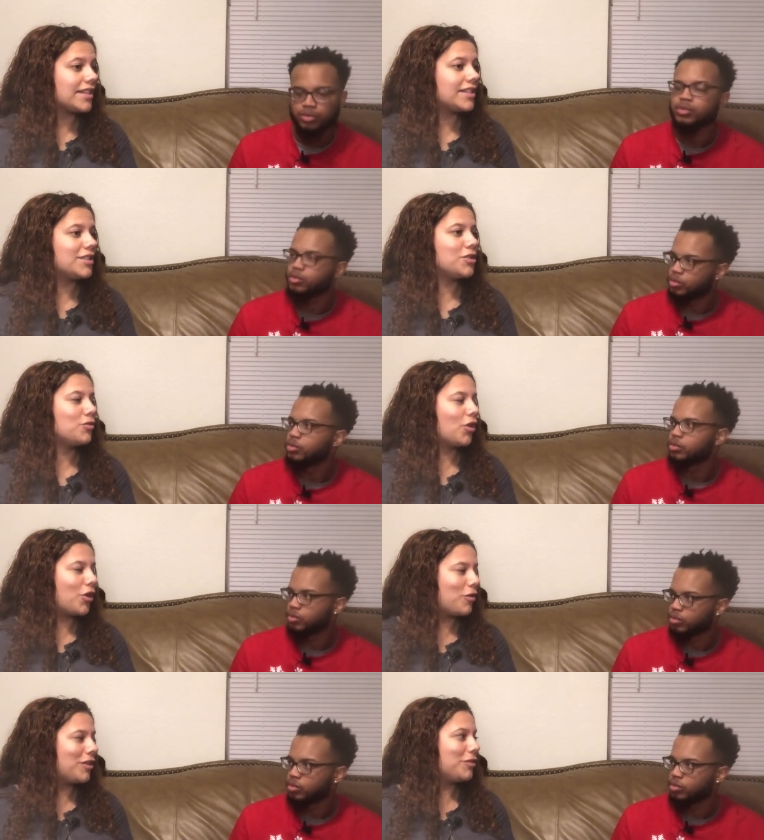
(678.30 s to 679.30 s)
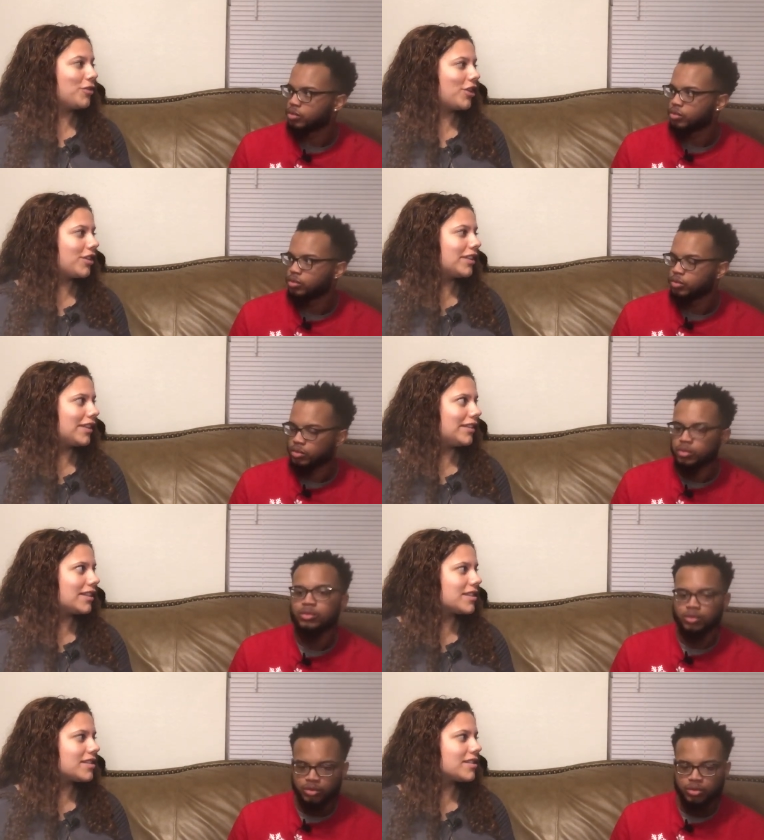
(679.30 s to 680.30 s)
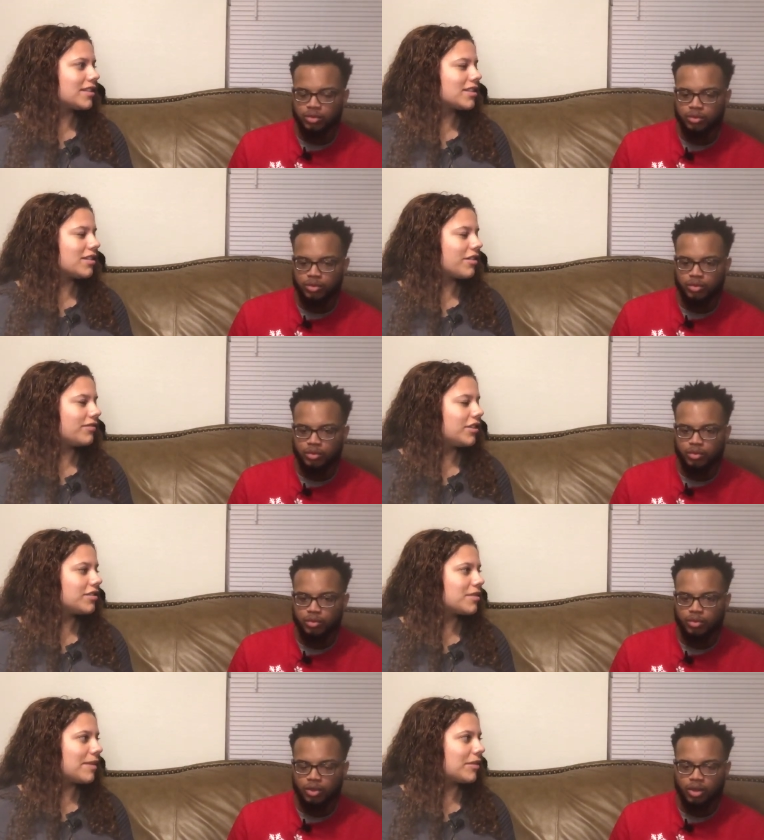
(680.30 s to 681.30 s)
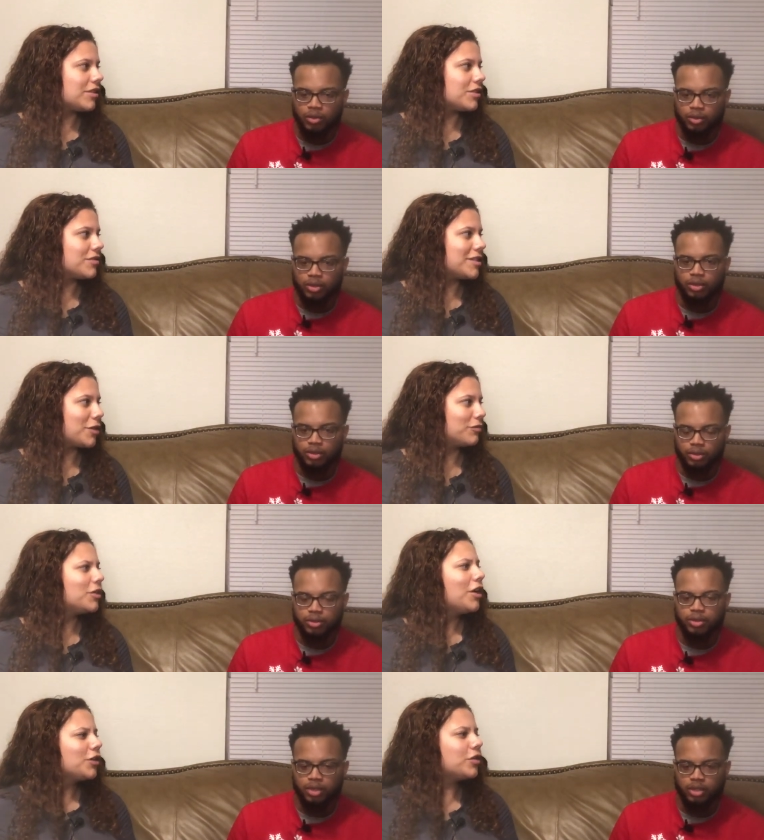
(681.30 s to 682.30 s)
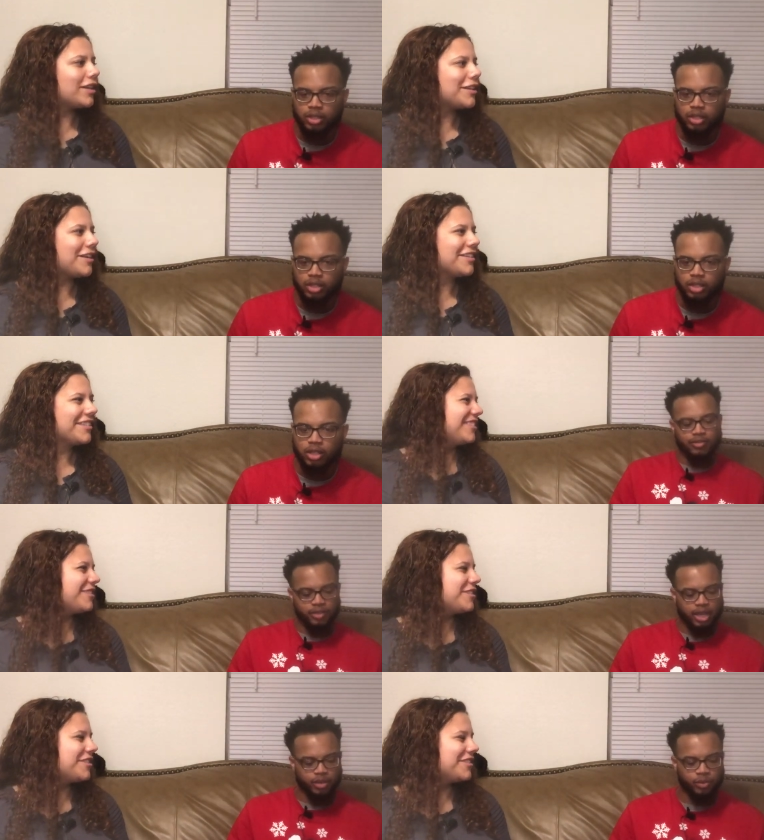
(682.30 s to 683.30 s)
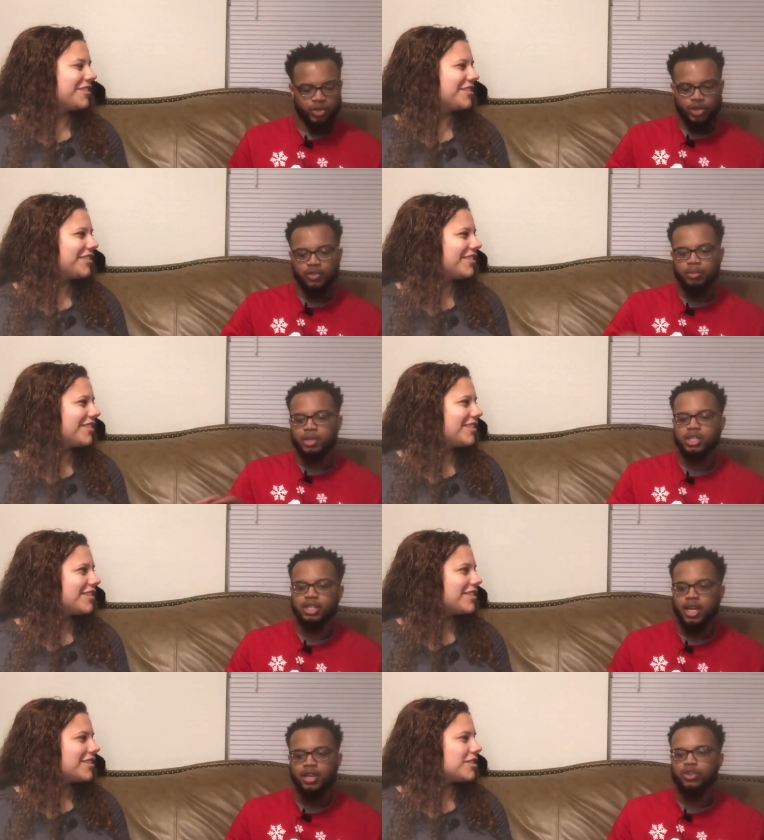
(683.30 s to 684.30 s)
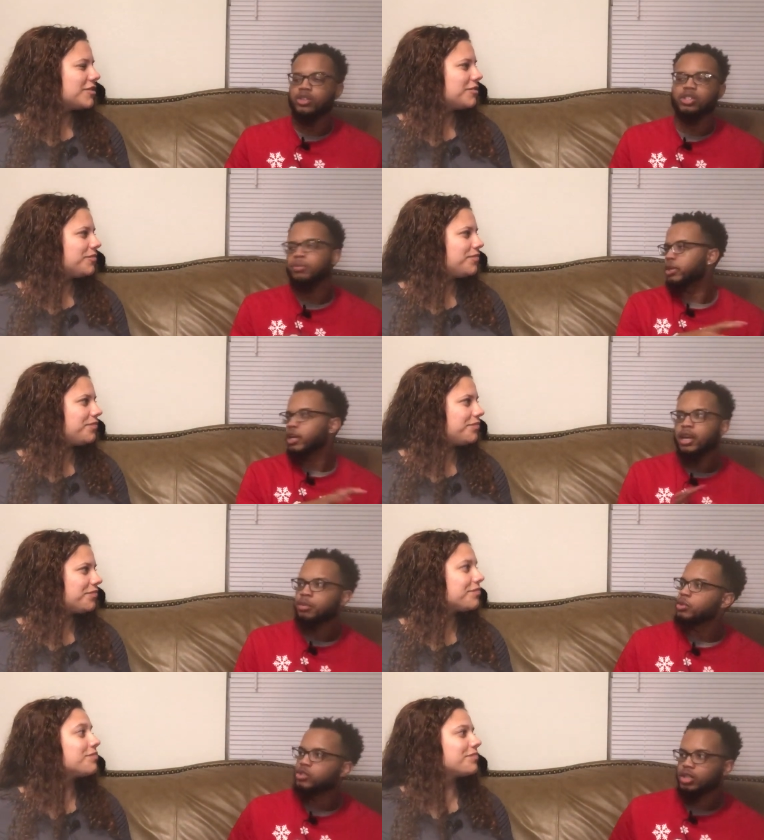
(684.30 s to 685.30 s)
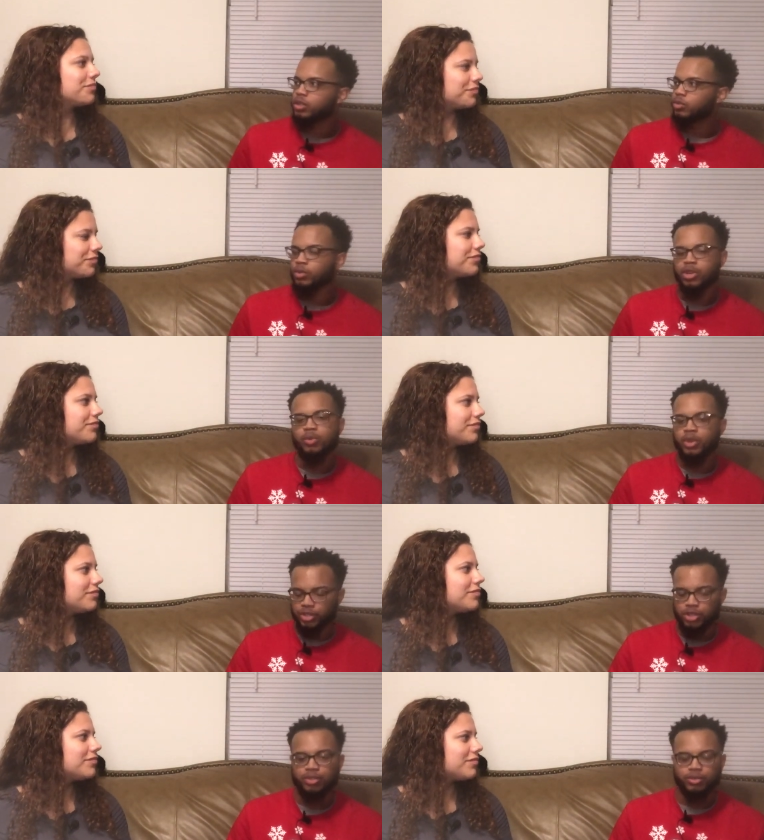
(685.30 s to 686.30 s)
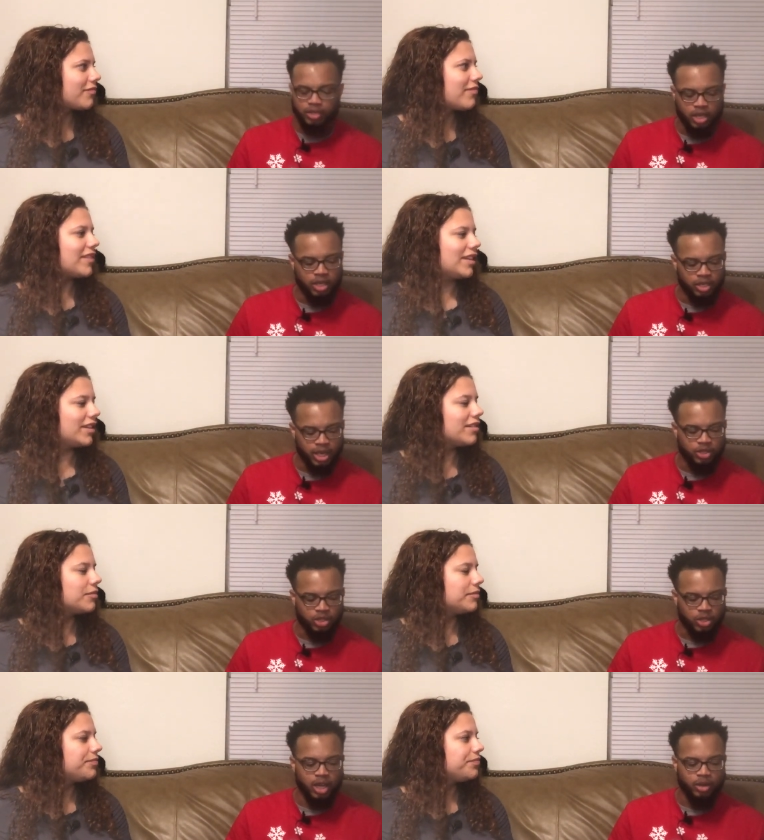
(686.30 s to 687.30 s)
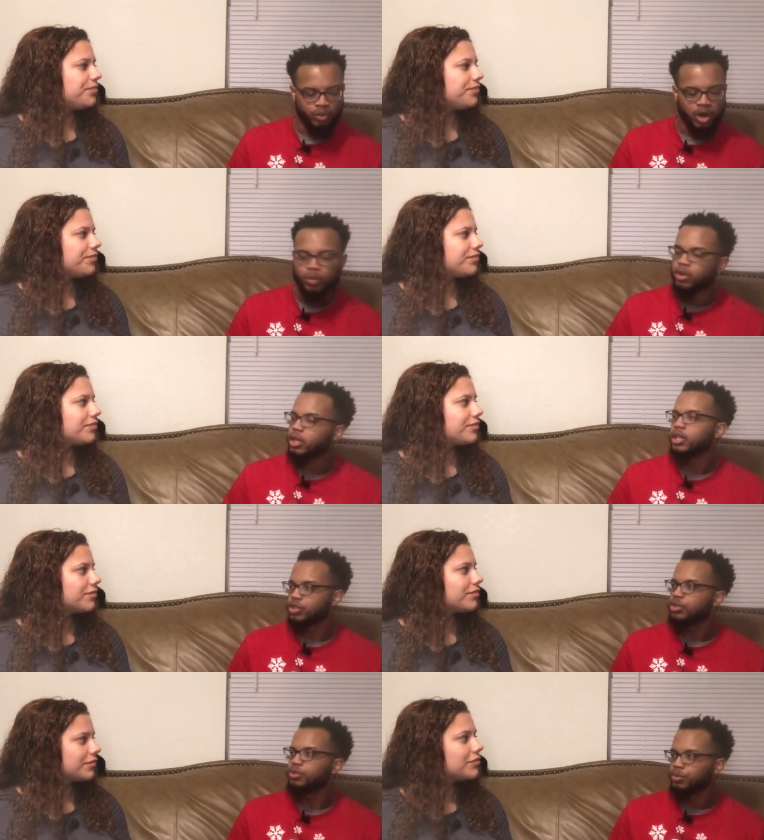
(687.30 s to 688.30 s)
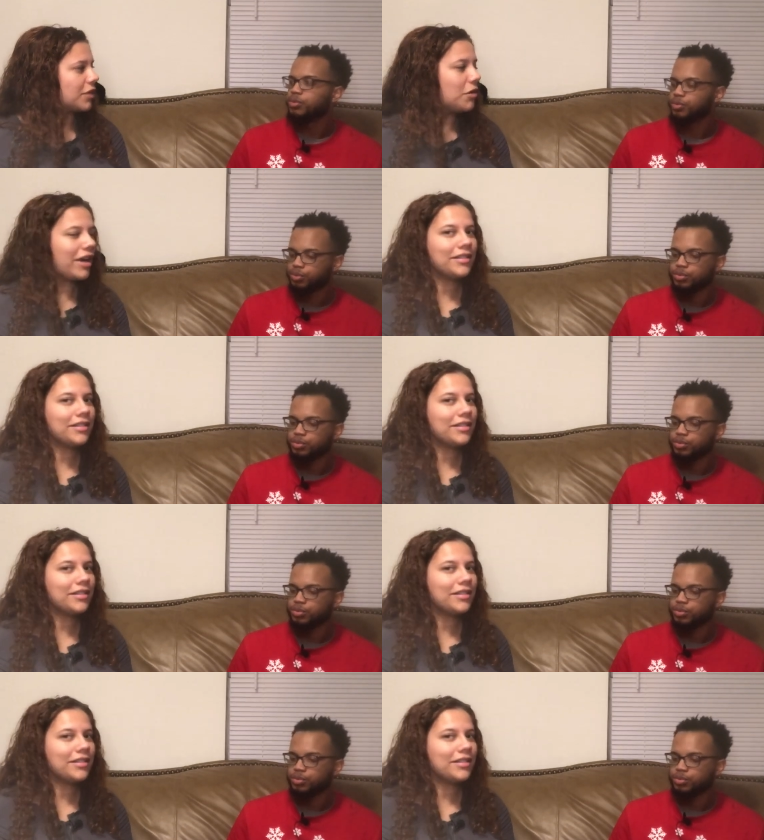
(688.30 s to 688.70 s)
Speaker 1: and as you grow and you learn, I think that's that's a lot of fun to be able to do. So you'll get there.
Speaker 2: I feel like once you have the business side, you can jump in and out of music mm-hmm. when you want to, and that's yeah. just kind of where I want to get to. Okay.